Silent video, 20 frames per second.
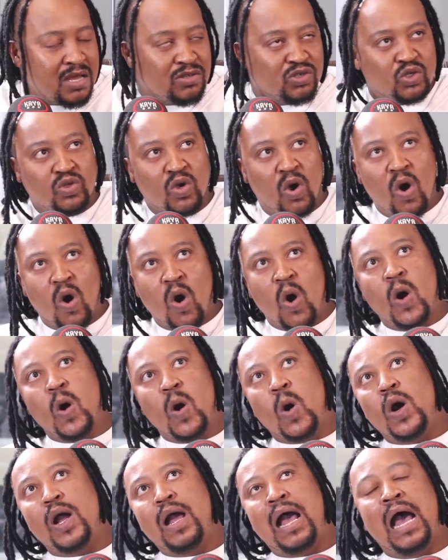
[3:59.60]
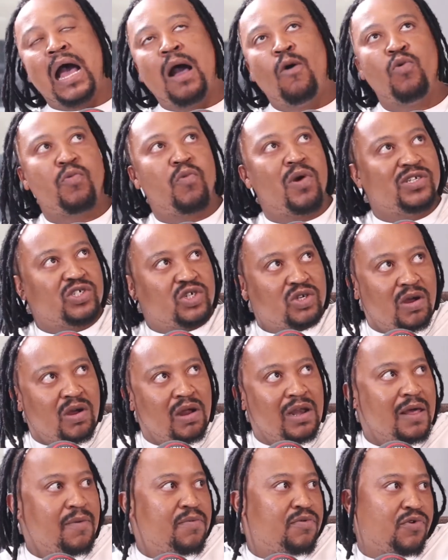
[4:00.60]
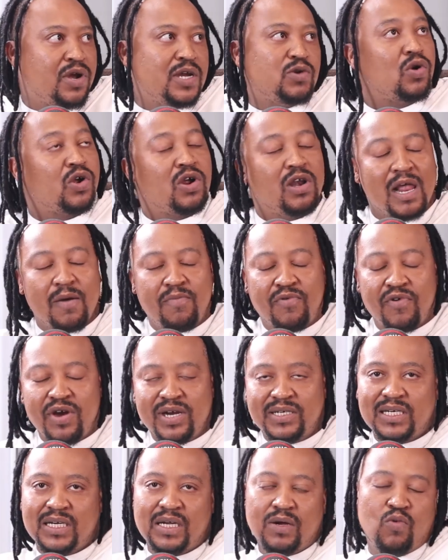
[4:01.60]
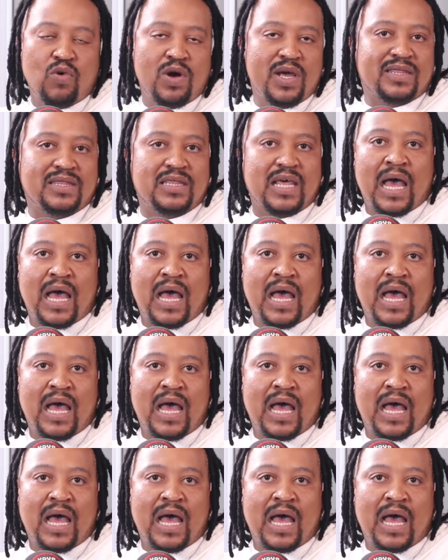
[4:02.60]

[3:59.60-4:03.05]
So we want to collaborate. We're collaborating with